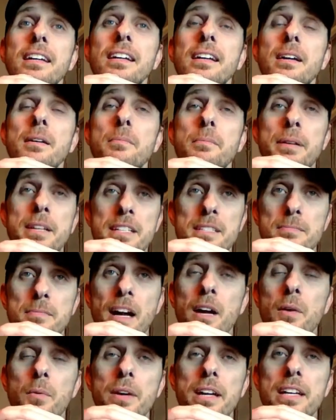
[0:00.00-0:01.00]
Because my
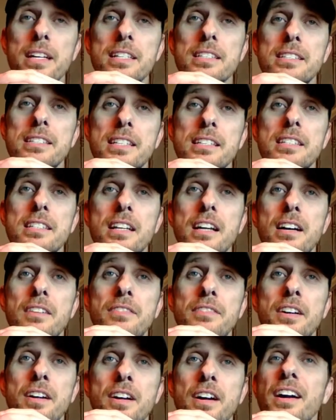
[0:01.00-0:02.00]
week consisted
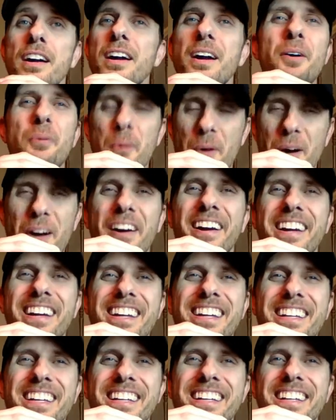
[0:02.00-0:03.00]
of work
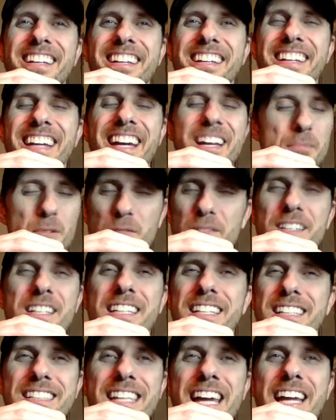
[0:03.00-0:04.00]
and moving
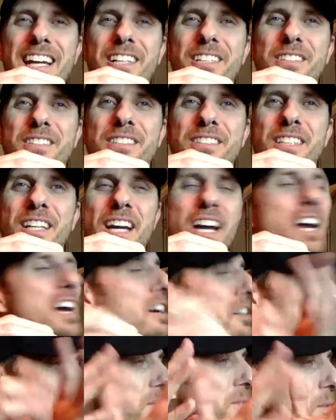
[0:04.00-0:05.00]
containers
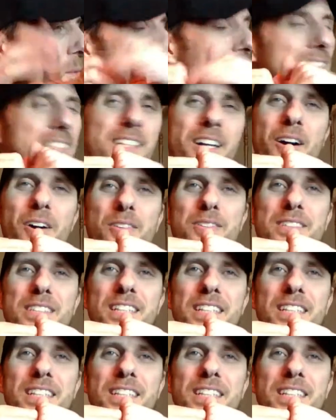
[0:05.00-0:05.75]
from the west coast